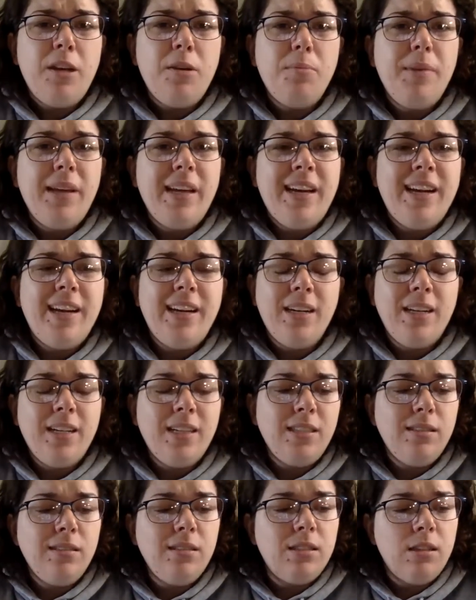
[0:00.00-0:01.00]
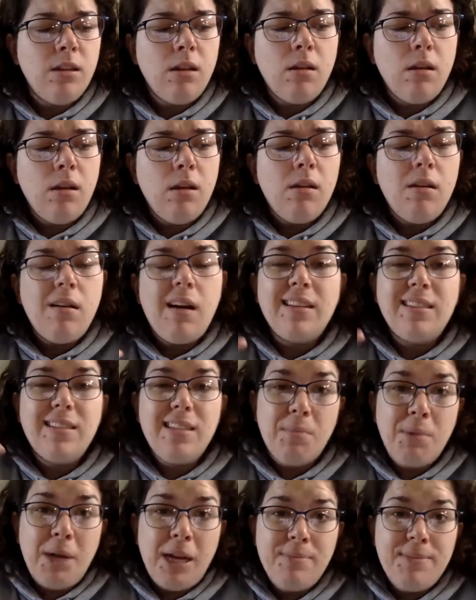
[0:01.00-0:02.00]
because
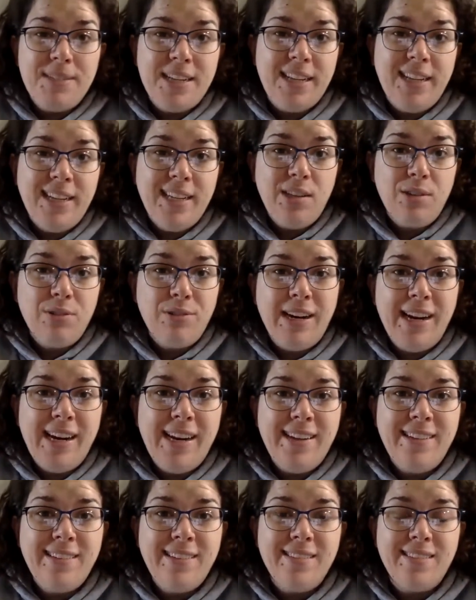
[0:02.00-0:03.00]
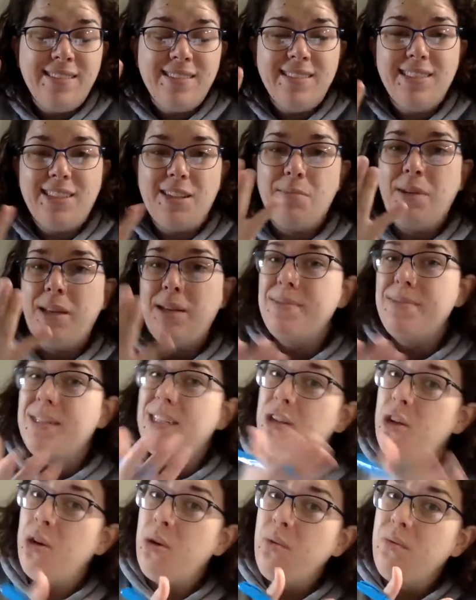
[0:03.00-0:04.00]
sometimes I like the rain, sometimes I
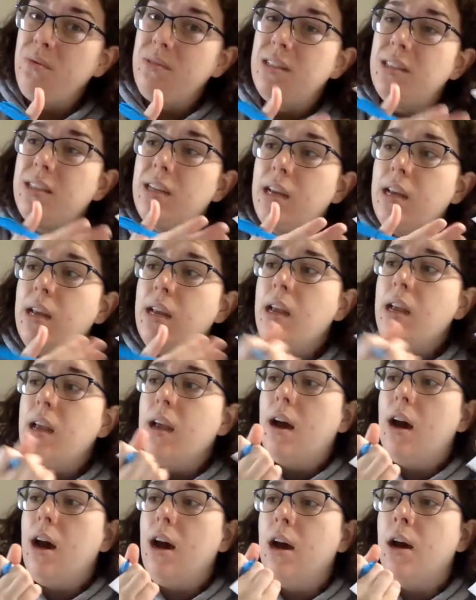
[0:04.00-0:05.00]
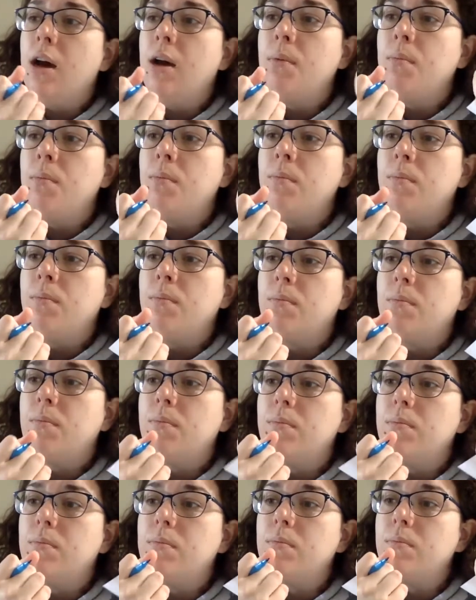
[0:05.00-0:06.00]
don't. Um,
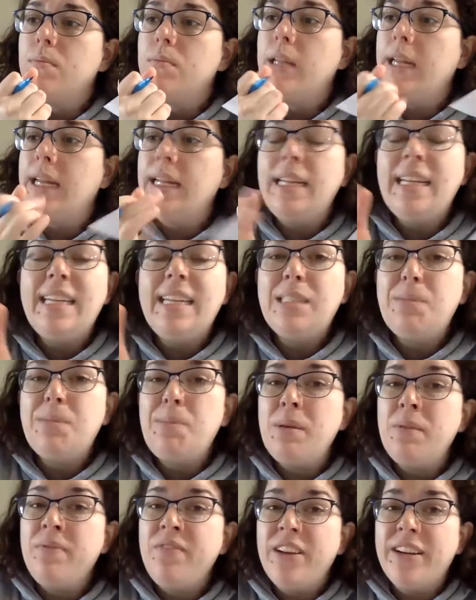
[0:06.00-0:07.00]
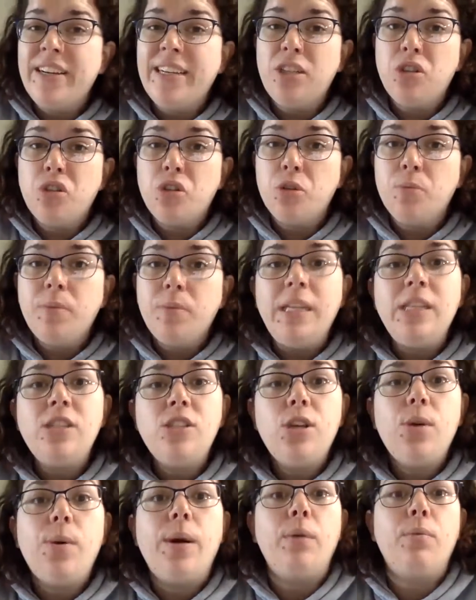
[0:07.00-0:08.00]
lately, it's been very gloomy,
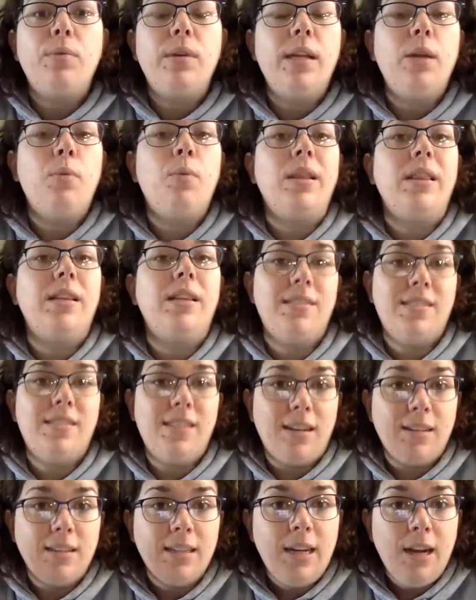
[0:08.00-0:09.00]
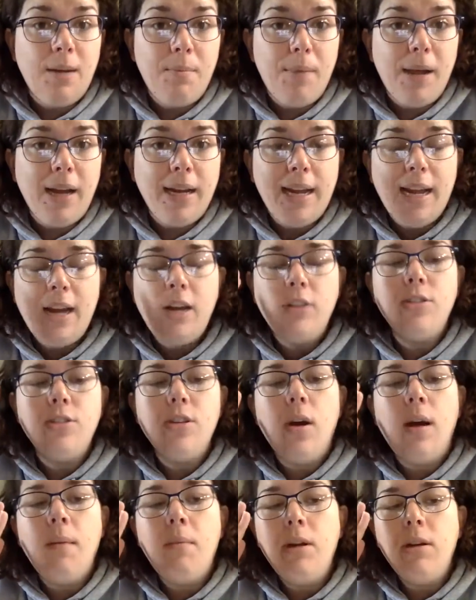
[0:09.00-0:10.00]
so I really want the sun to come back out. So,
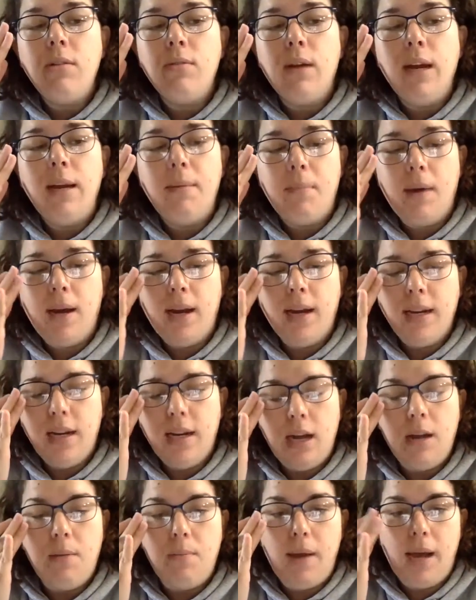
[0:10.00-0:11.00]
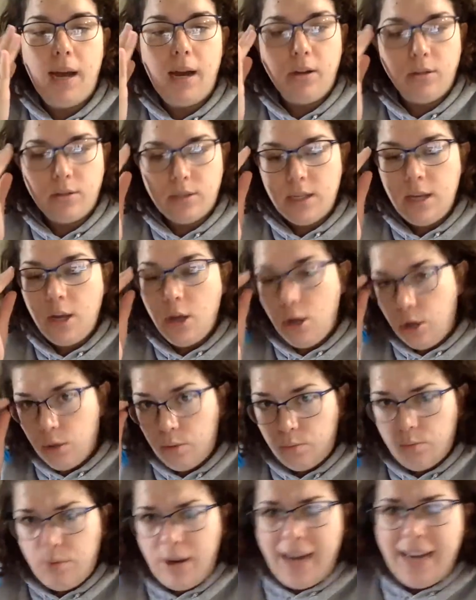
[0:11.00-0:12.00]
I'm going to write mine about
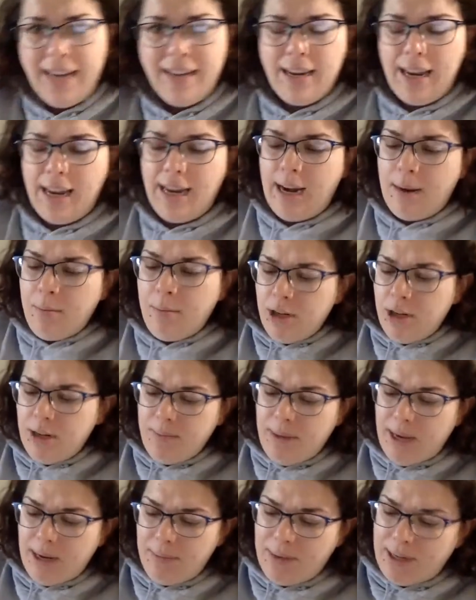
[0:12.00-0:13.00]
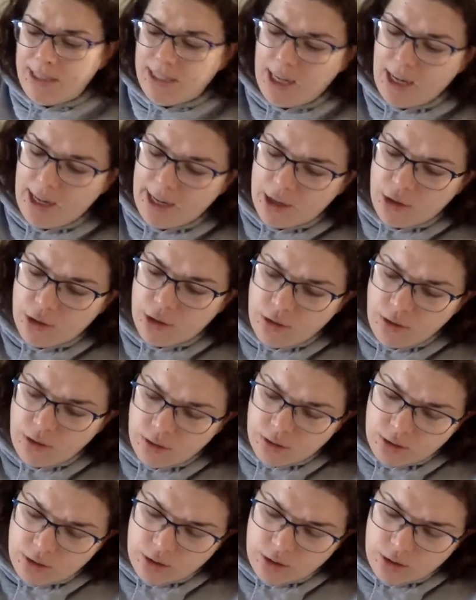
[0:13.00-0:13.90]
rain and I'm going to make my title